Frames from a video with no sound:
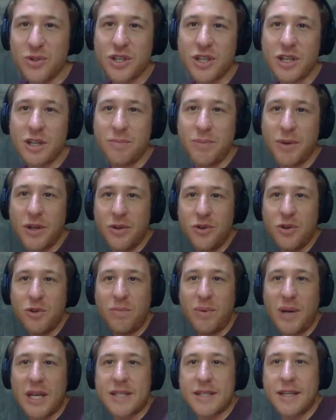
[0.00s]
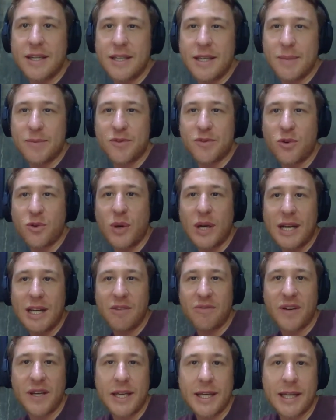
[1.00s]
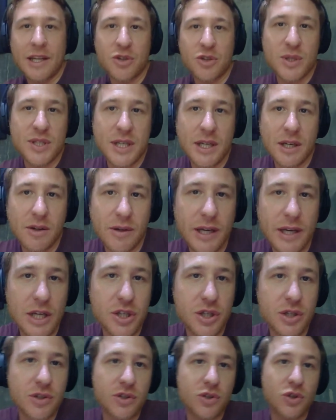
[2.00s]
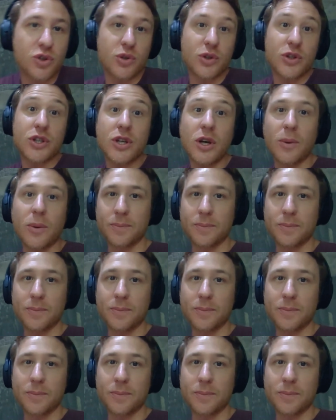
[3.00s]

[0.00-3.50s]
up in a new place, any tips for quickly finding interesting locations to shoot? So,